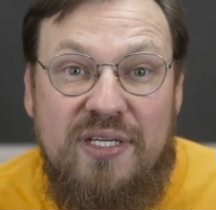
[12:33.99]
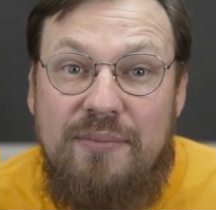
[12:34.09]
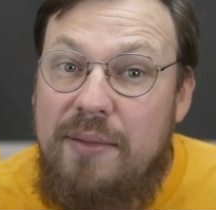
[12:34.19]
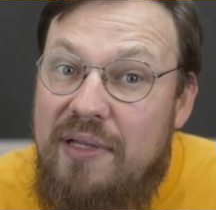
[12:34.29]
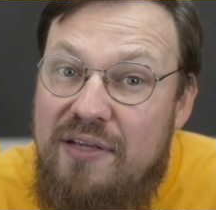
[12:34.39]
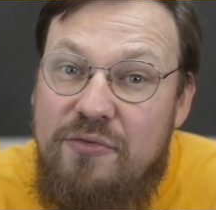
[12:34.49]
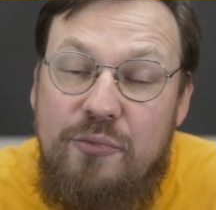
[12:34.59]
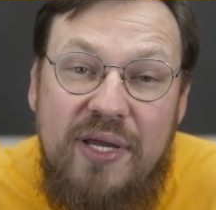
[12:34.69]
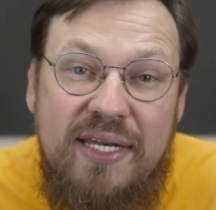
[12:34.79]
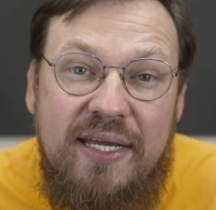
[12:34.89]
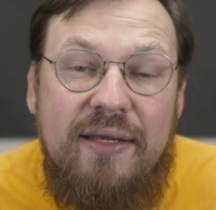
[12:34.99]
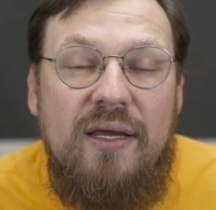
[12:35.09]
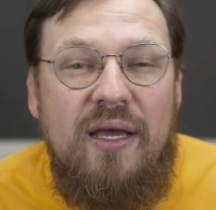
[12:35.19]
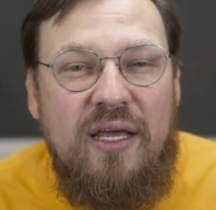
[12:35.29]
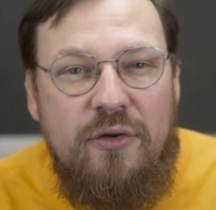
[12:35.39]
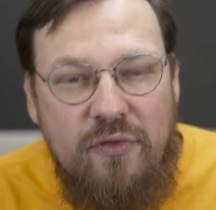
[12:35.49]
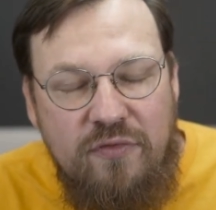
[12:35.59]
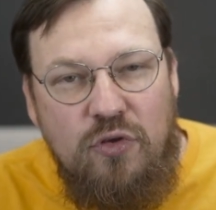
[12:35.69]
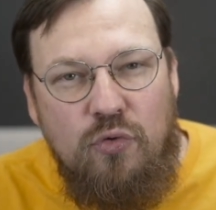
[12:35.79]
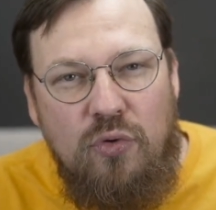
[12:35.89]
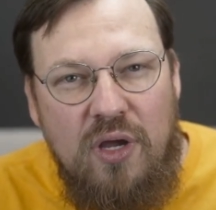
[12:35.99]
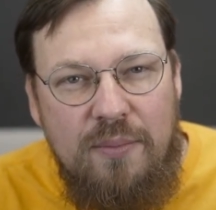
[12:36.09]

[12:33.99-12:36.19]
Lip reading: and maybe leave a rating and a review